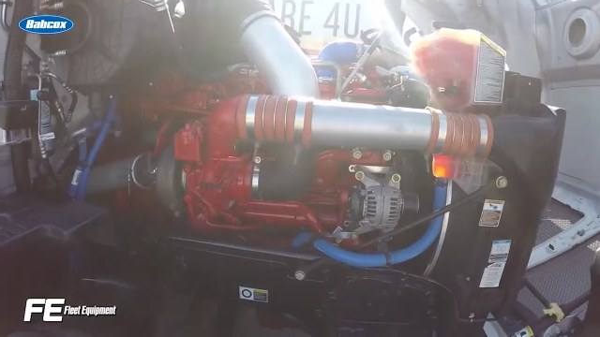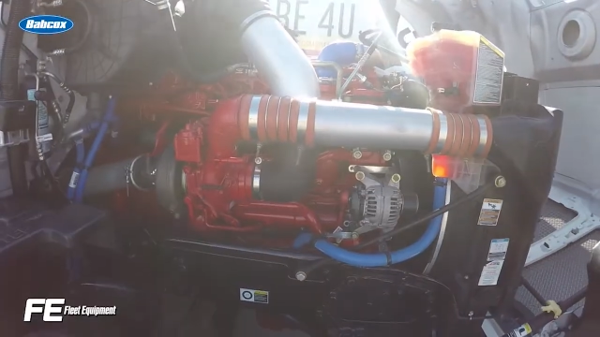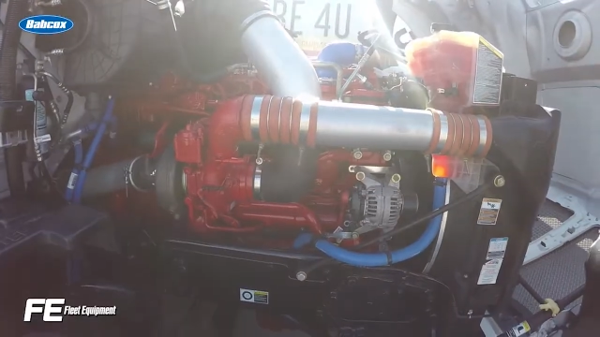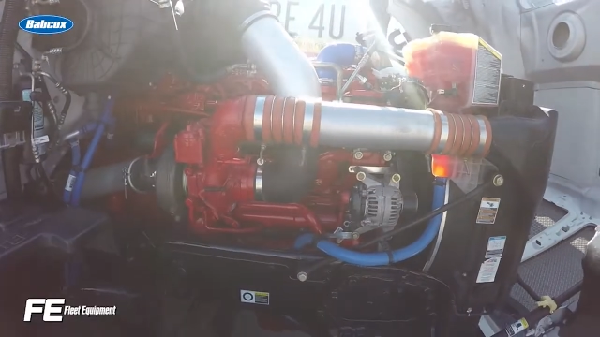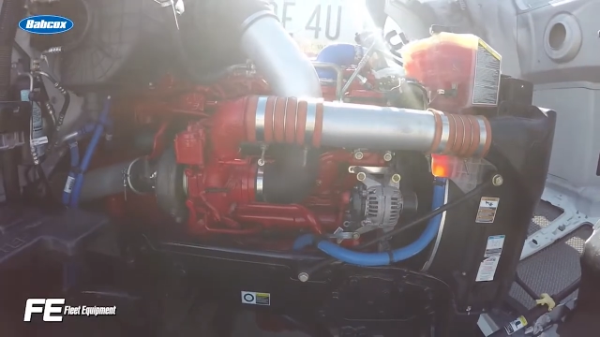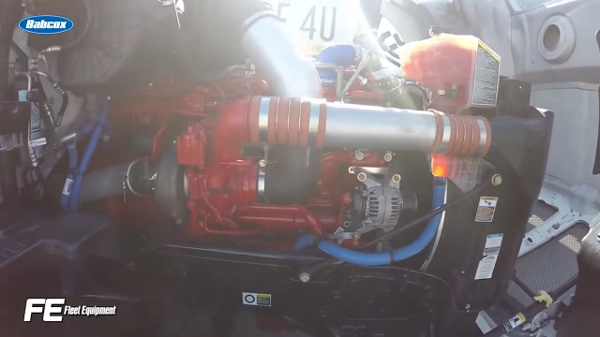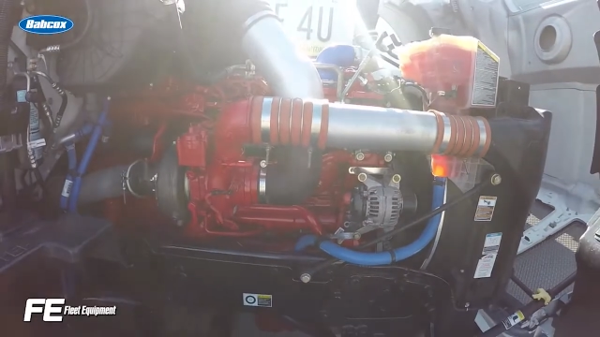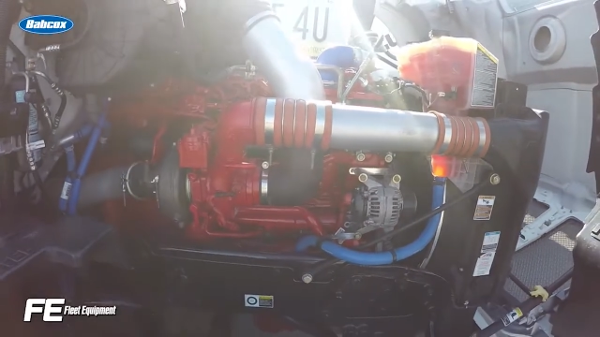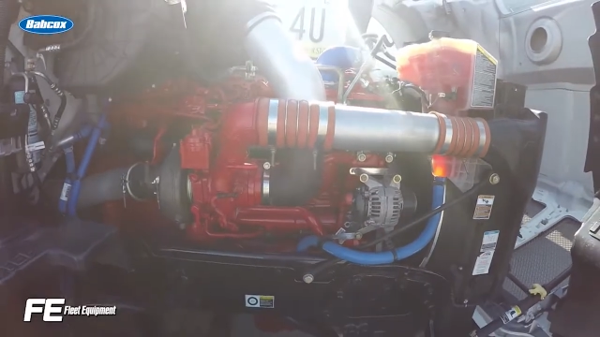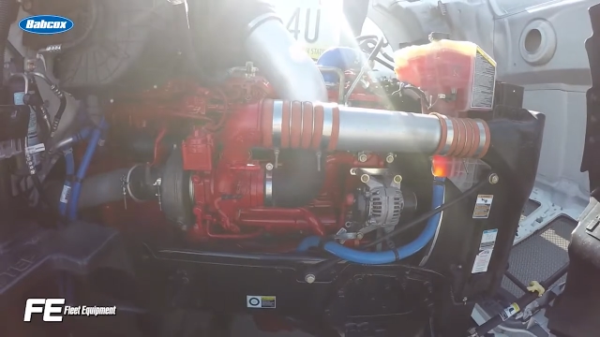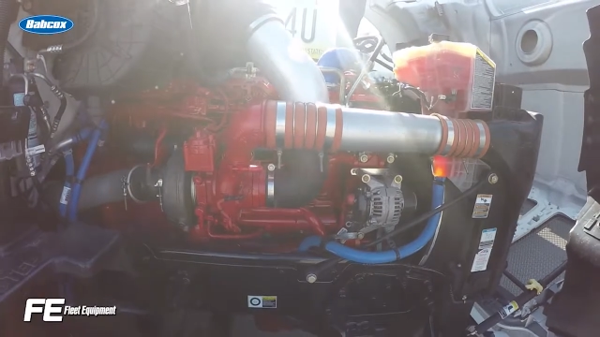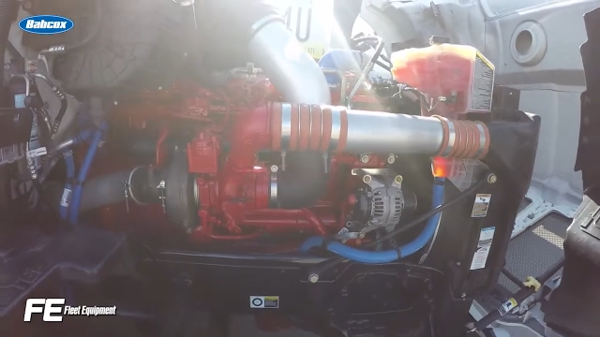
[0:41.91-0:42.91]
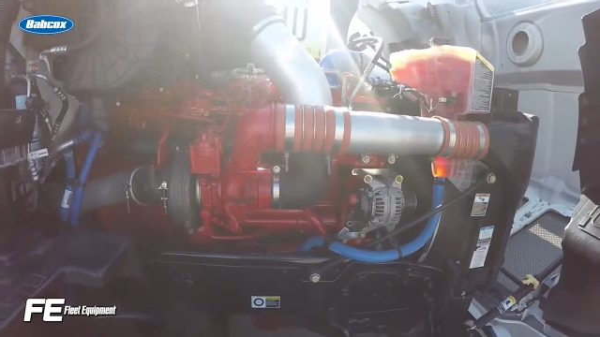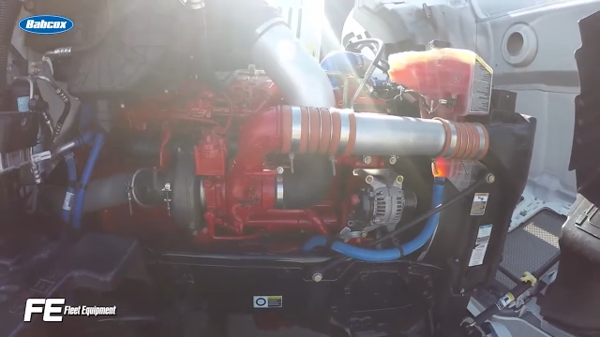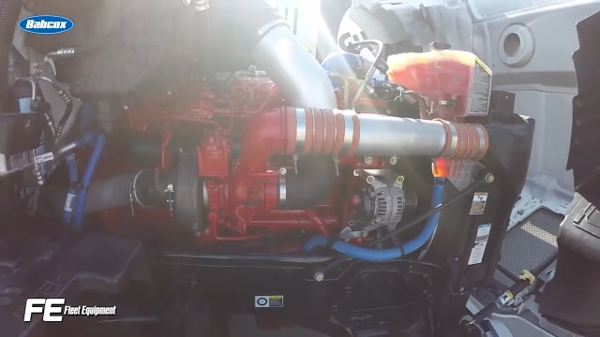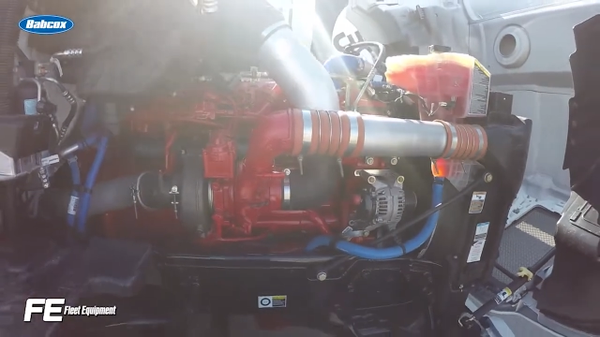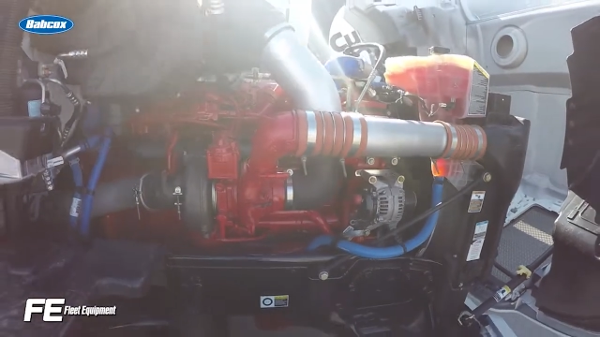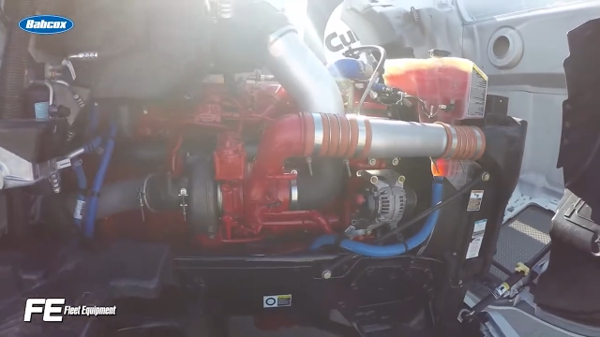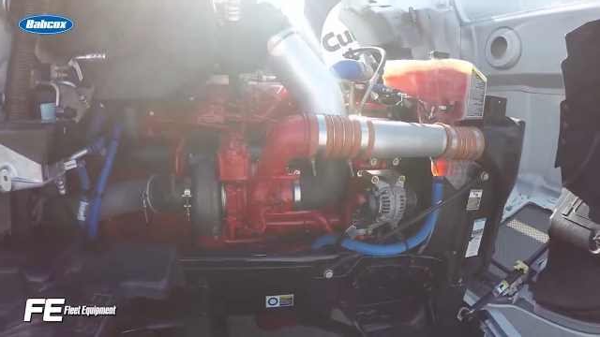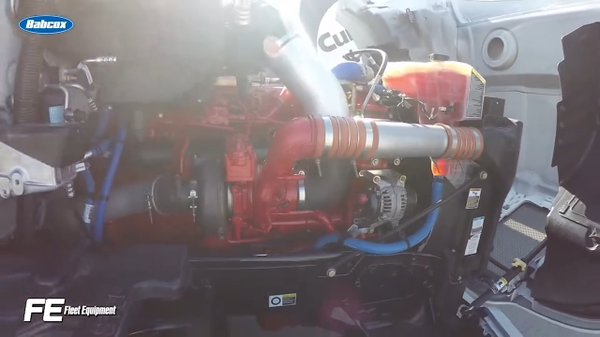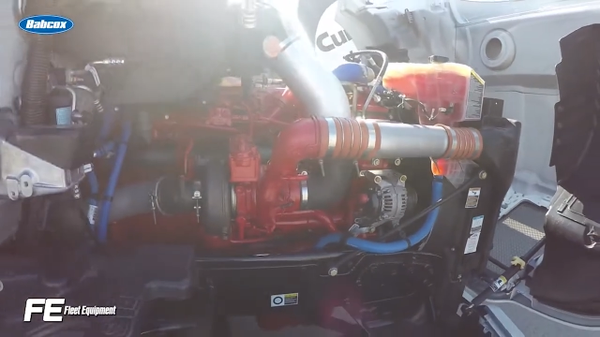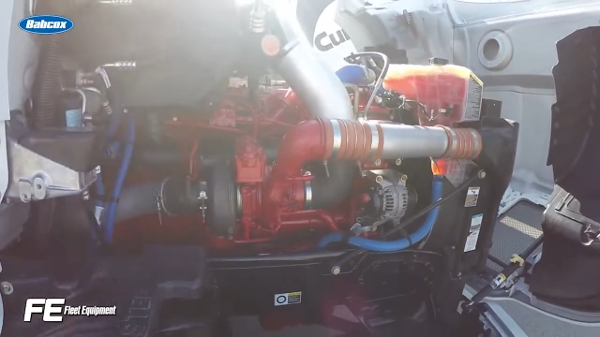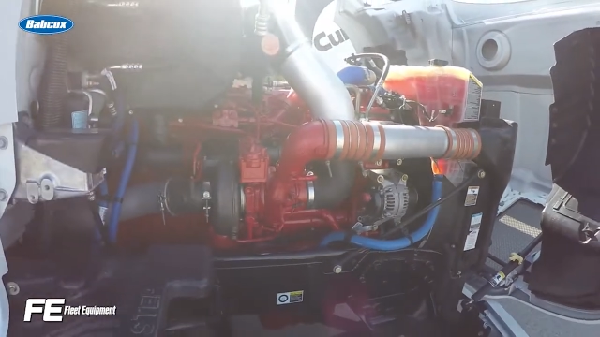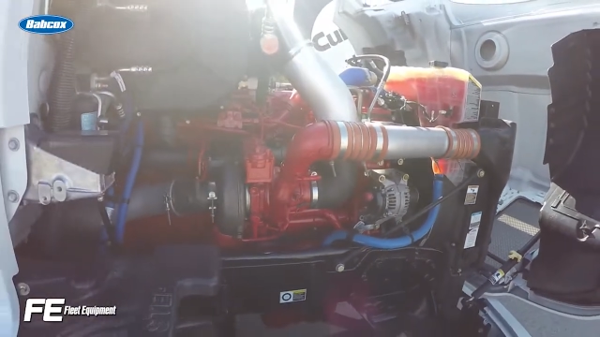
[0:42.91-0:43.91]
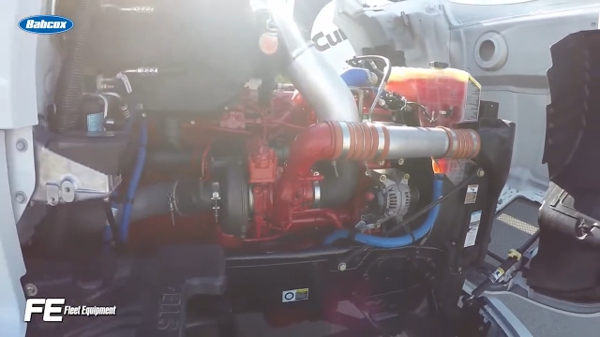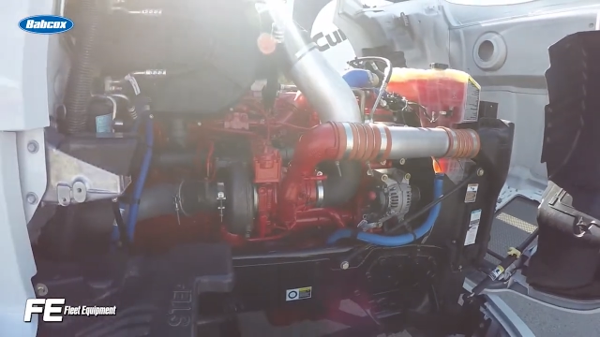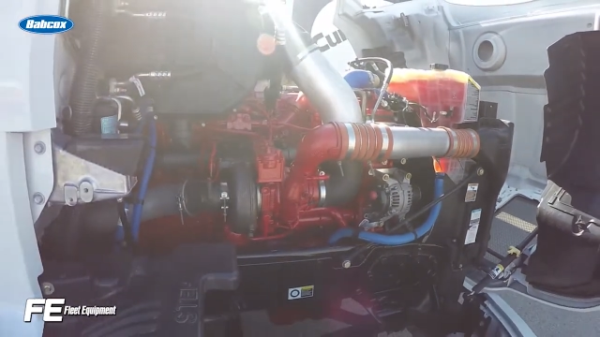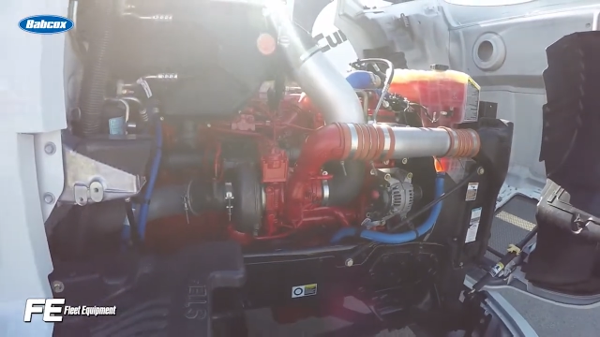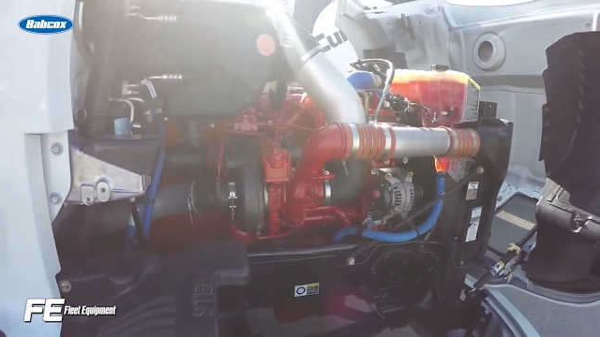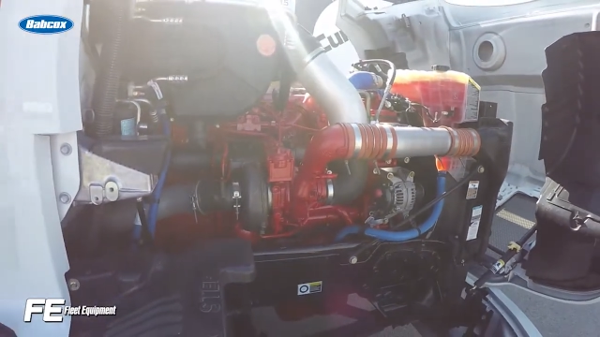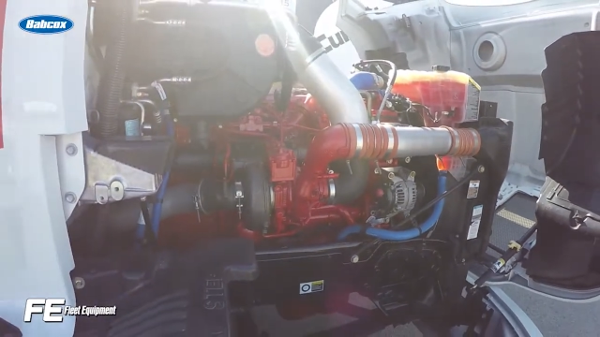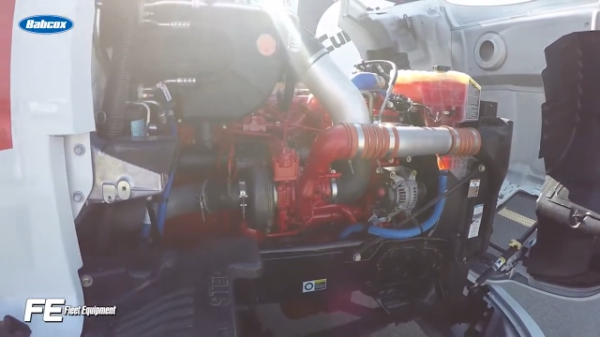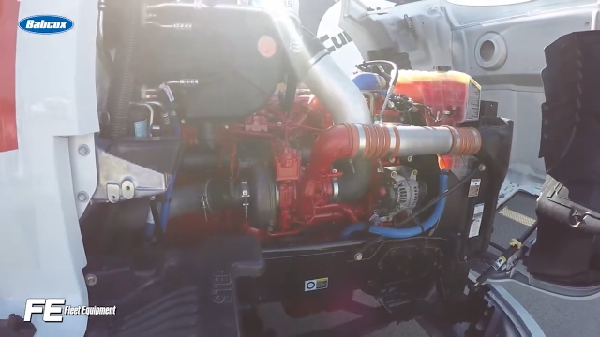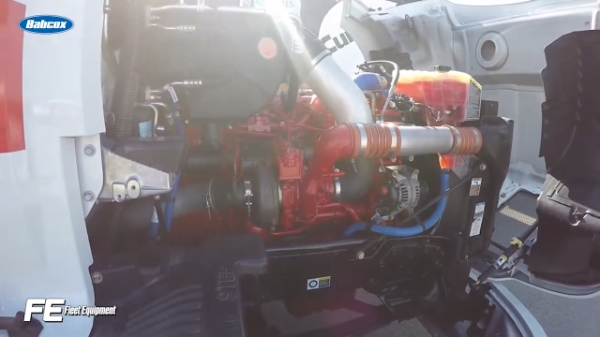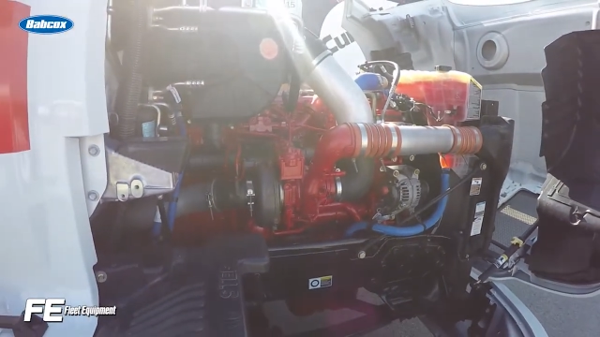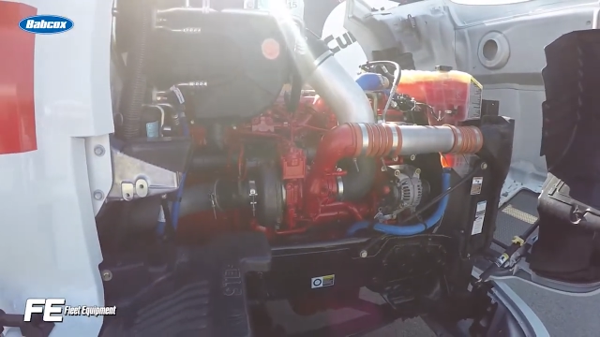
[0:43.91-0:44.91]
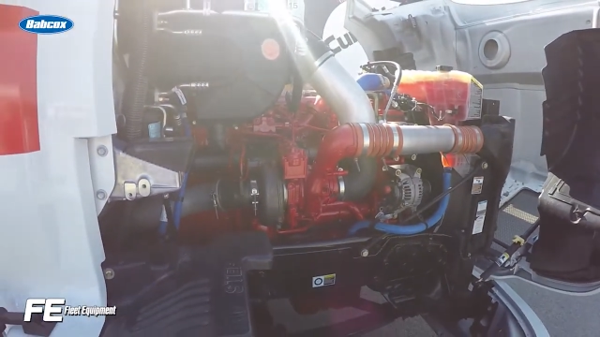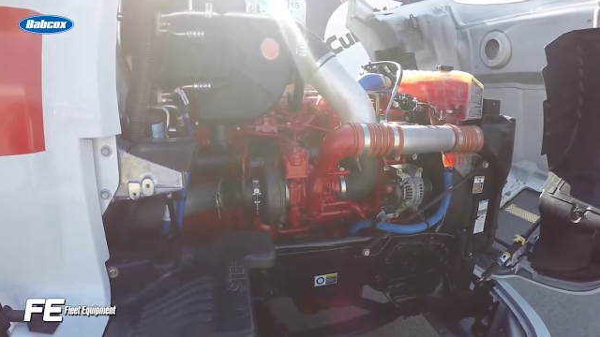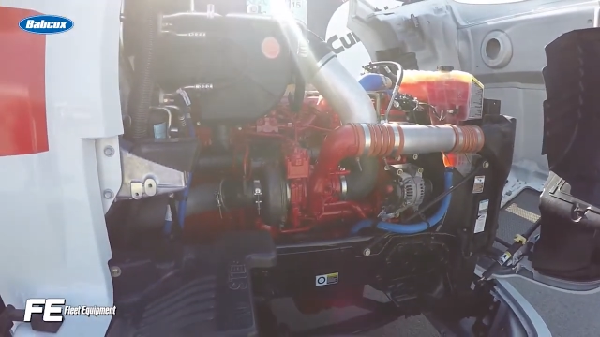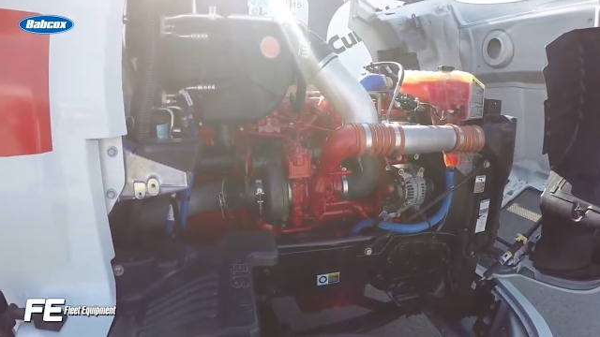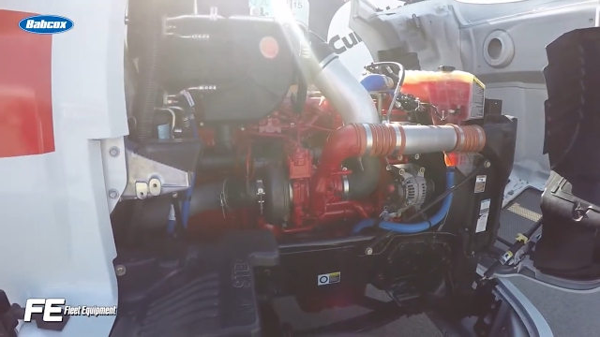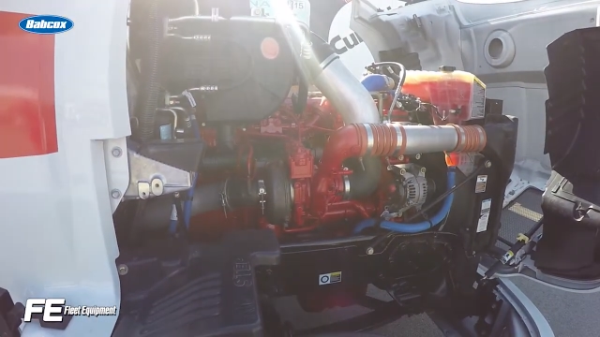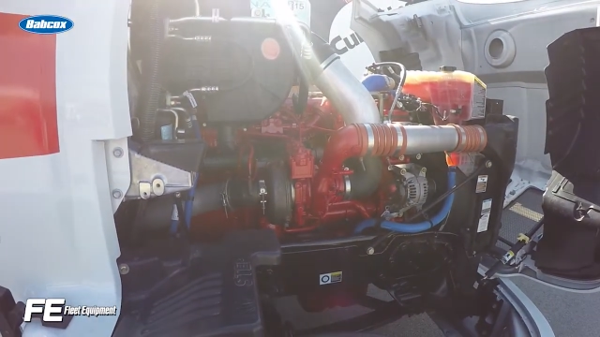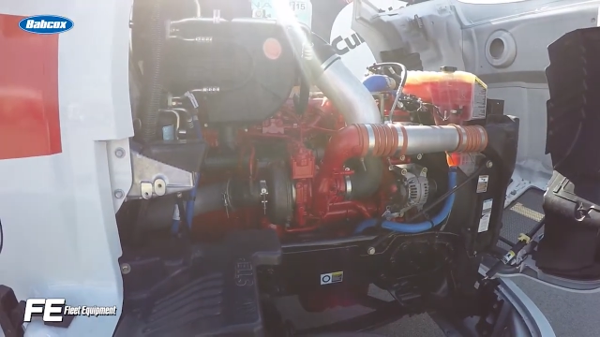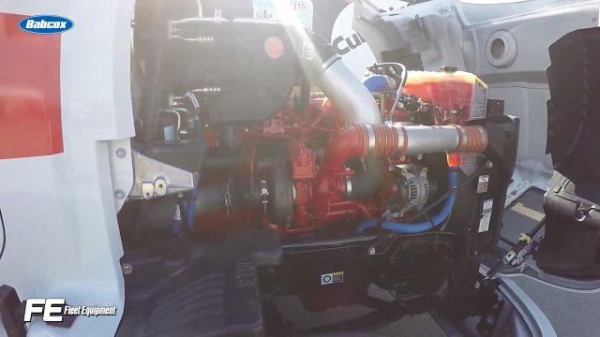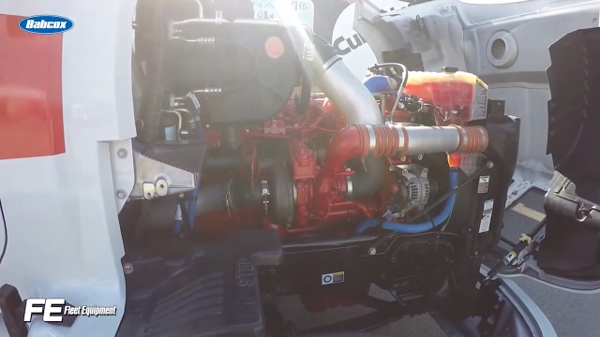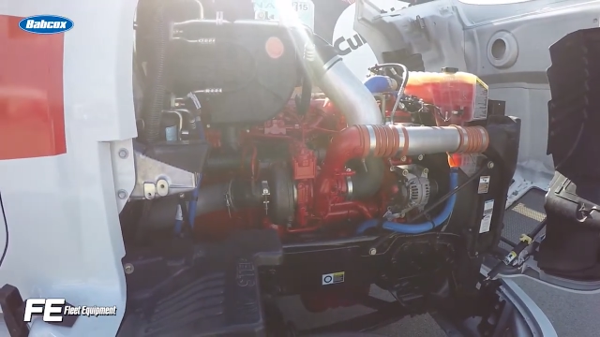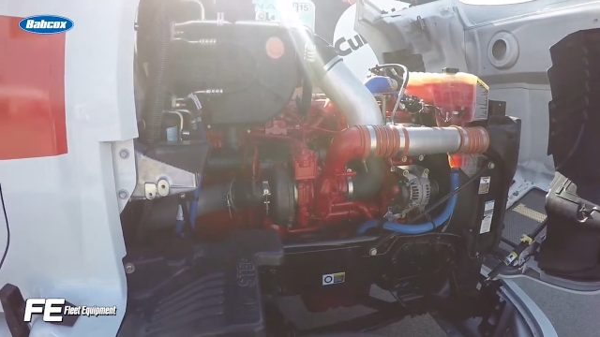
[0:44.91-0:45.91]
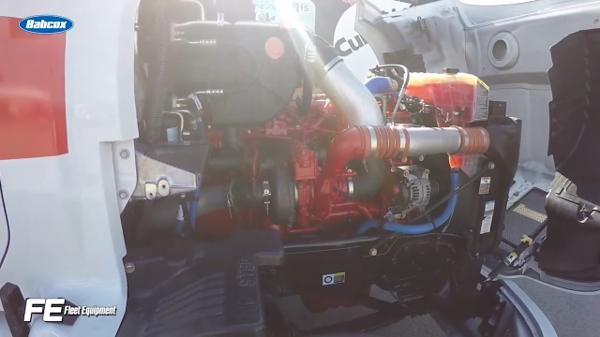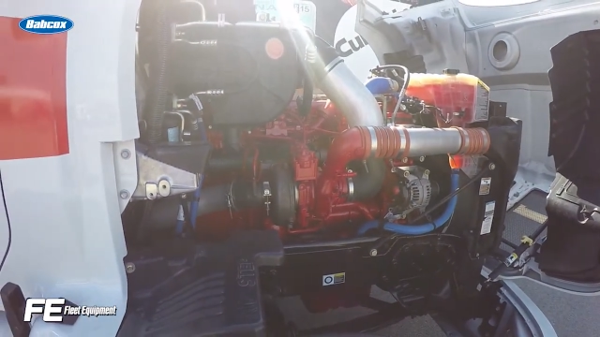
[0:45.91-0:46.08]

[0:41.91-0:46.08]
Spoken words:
(no speaker visible)